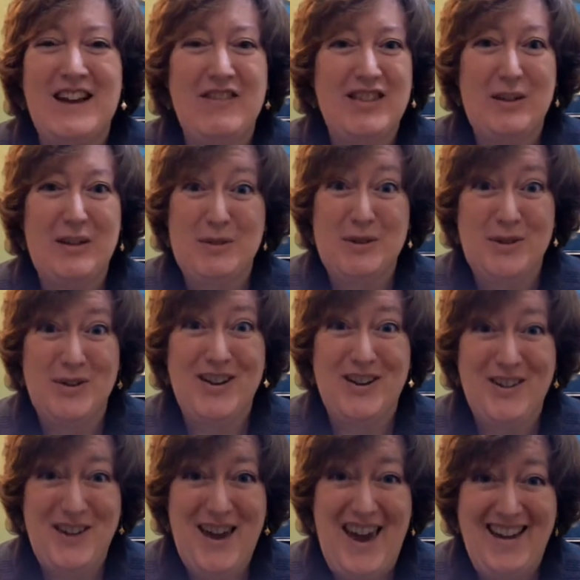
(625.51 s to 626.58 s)
everything was going
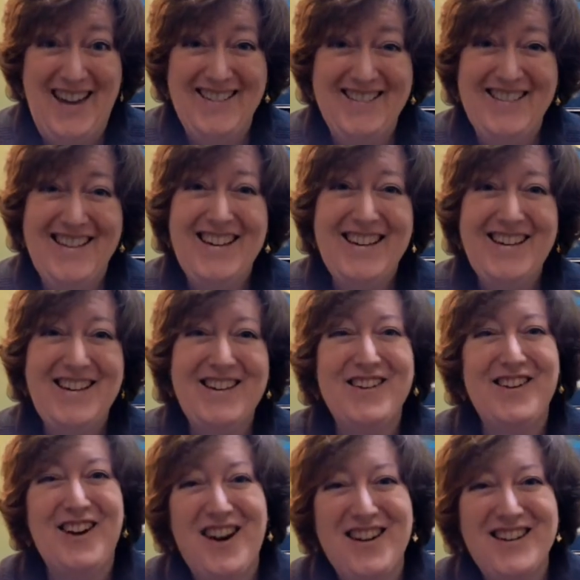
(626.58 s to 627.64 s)
okay. You
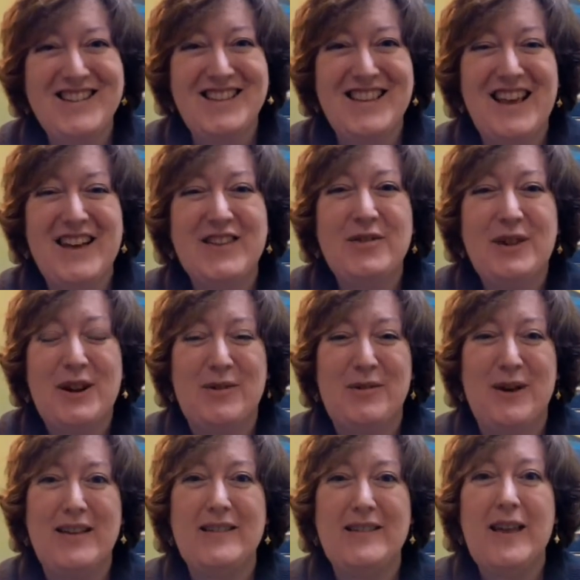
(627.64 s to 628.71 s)
know, honestly, that's what it
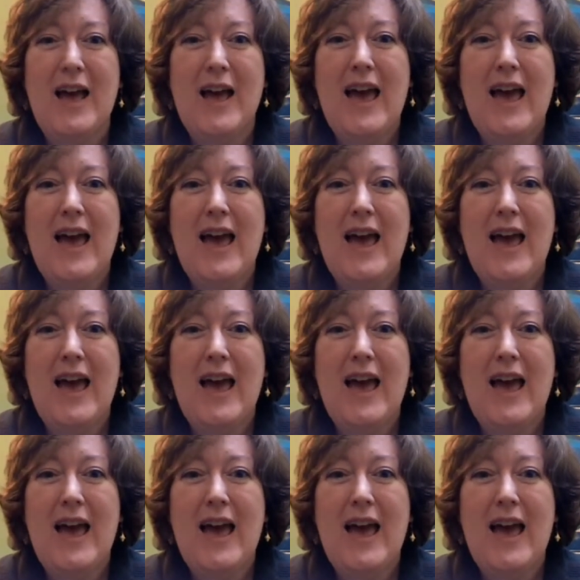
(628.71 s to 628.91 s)
was.